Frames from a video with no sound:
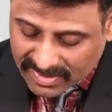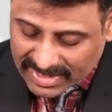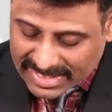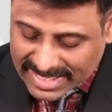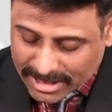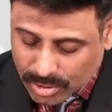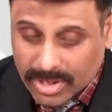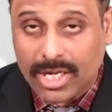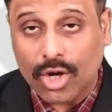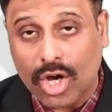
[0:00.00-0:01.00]
If there is
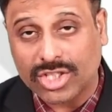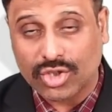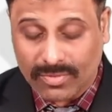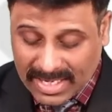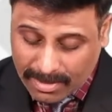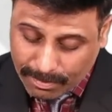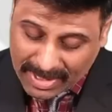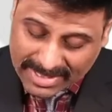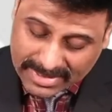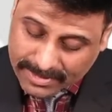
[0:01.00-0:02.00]
actuarial loss, you will
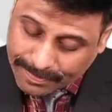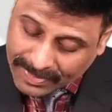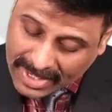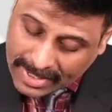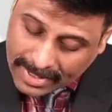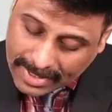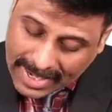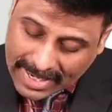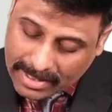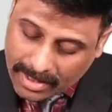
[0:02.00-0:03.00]
plus.
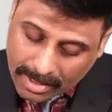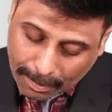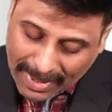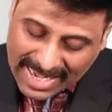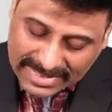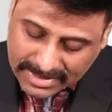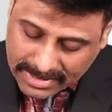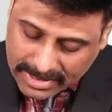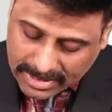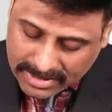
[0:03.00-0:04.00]
And past
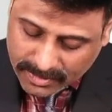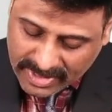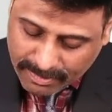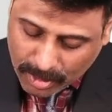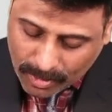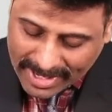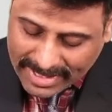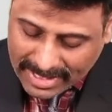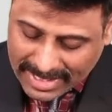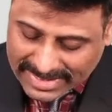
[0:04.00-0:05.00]
years we
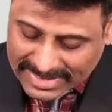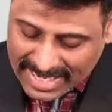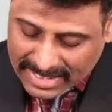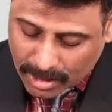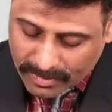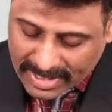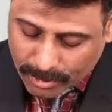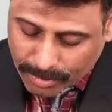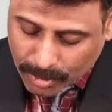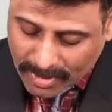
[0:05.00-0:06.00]
provided less, that now we have
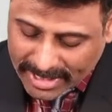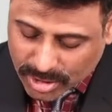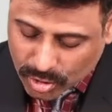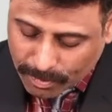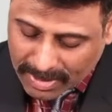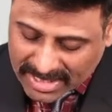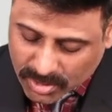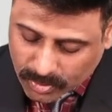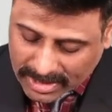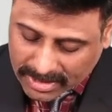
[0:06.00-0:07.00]
to provide, so plus
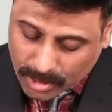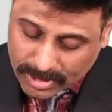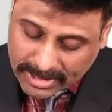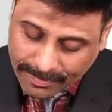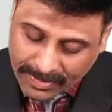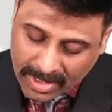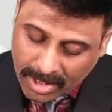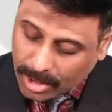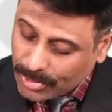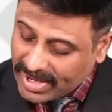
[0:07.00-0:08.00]
1000.
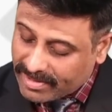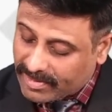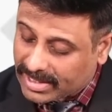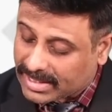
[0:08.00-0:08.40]
Do it everyone.